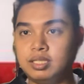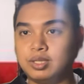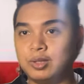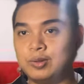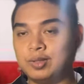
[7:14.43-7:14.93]

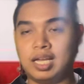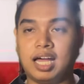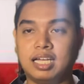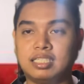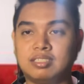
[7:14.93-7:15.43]
So yeah,
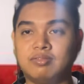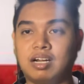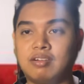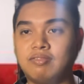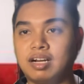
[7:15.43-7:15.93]
it's
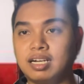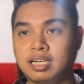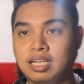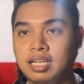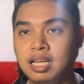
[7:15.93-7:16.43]
very,
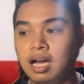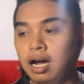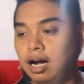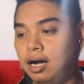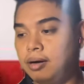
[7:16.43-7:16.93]
very
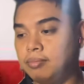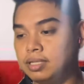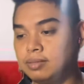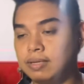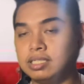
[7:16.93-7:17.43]

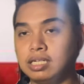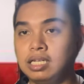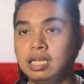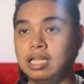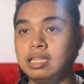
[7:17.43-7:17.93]

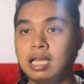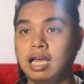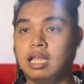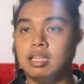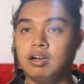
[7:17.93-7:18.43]
especially in the
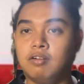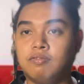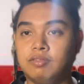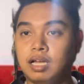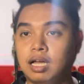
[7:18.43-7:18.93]
end of
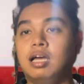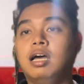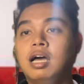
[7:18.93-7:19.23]
the